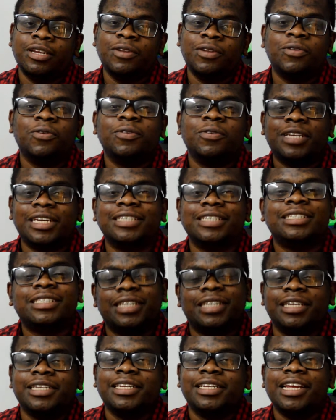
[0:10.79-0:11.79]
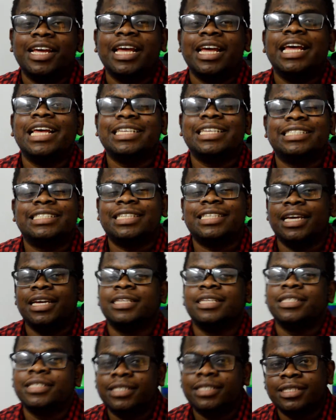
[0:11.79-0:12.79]
Not S10,
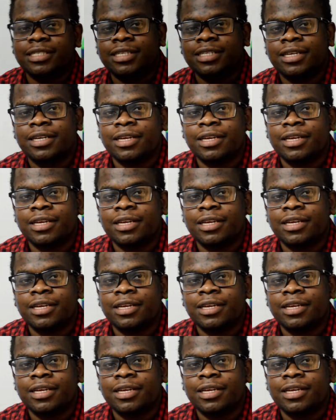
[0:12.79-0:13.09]
S10s.